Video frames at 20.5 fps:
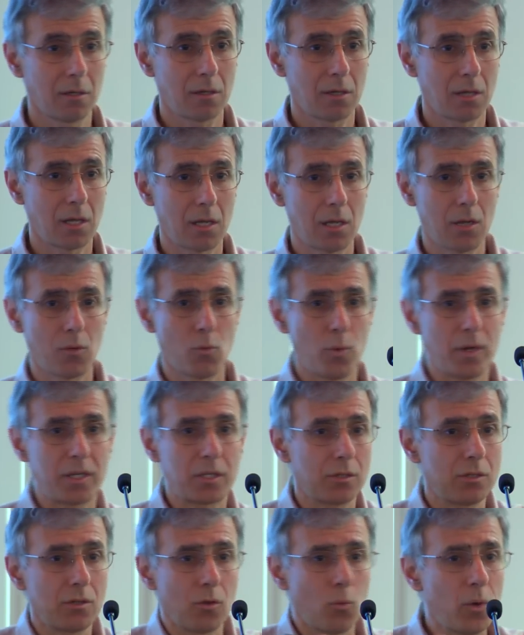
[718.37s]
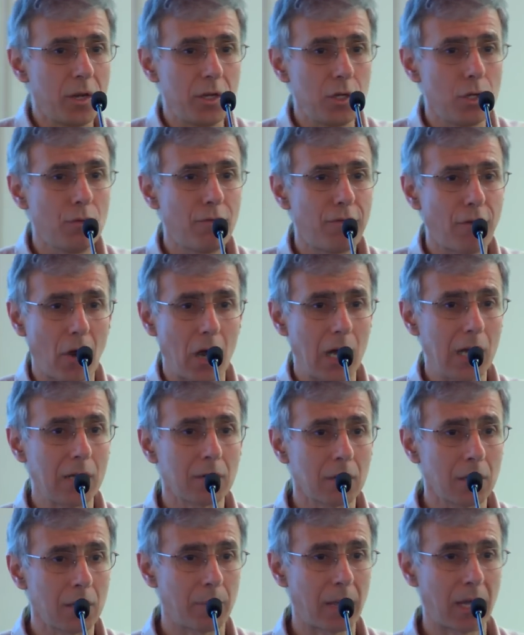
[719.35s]
We knew very
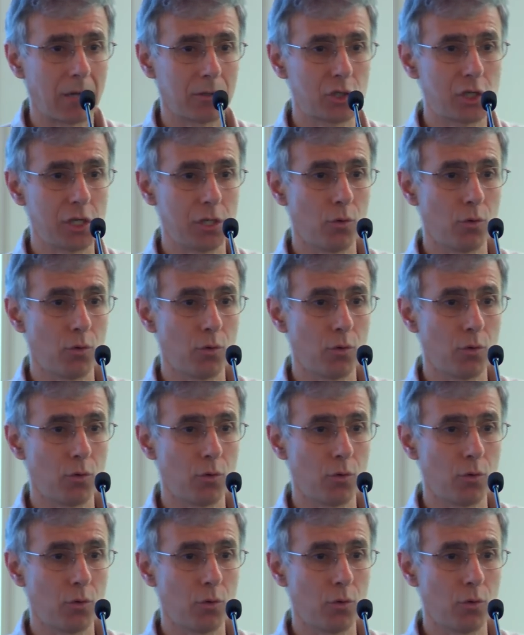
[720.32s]
little about gene